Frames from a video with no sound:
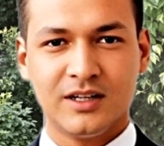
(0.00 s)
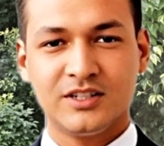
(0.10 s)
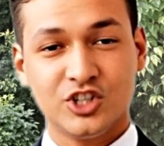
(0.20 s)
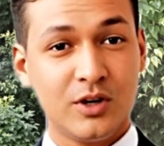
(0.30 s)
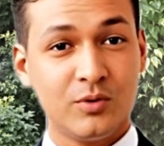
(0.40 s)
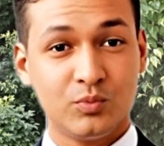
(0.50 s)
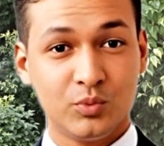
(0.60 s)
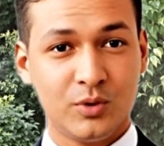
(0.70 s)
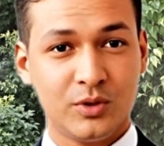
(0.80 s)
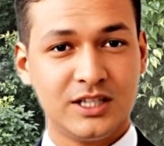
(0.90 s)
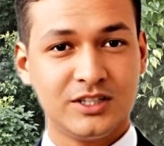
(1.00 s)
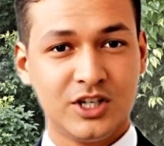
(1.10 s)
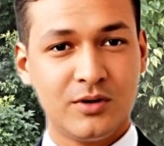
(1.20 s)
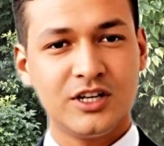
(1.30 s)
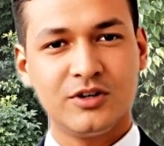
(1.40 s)
The general rule is
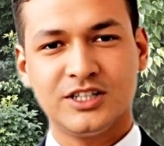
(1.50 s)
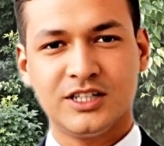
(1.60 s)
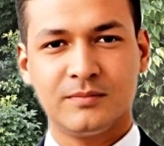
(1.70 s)
don't increase it